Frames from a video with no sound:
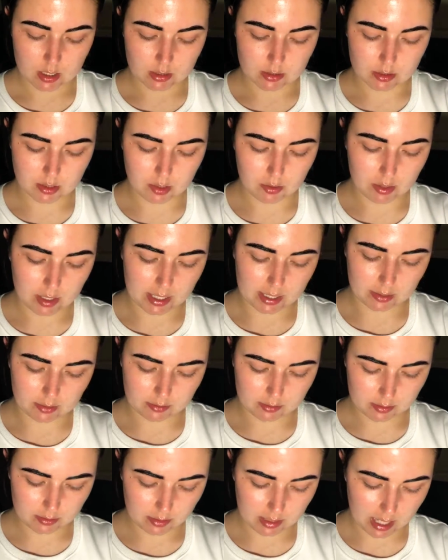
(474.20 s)
So I
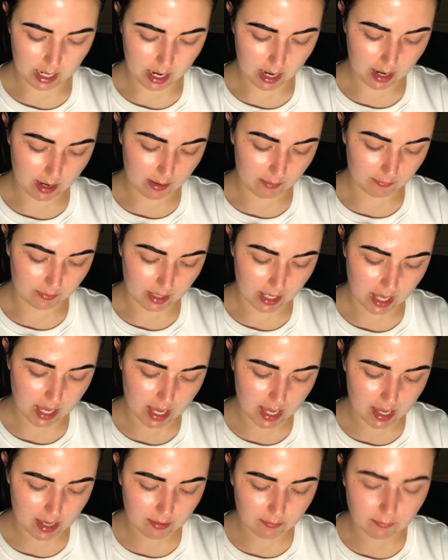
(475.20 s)
also have
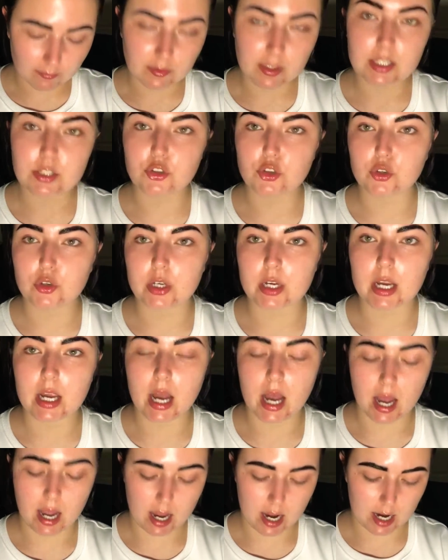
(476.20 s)
a
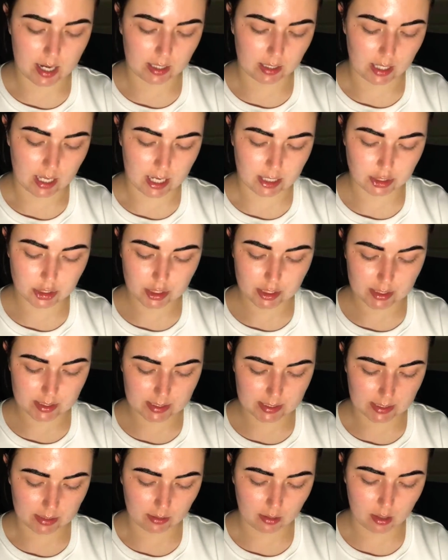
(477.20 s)
V3 eyelash
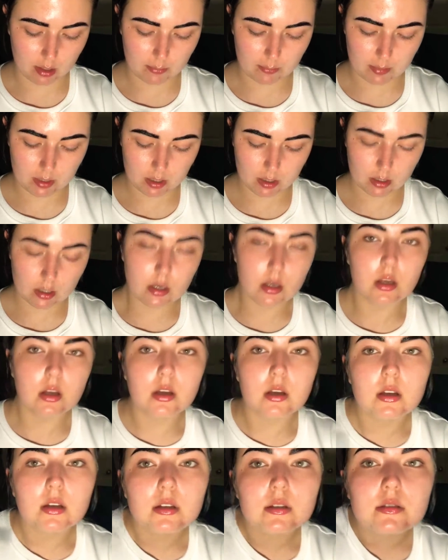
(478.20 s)
serum.
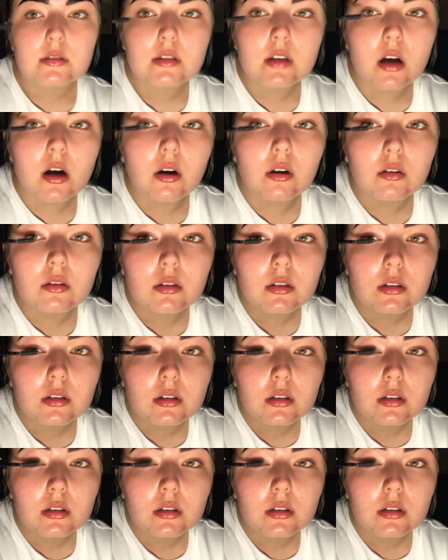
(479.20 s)
So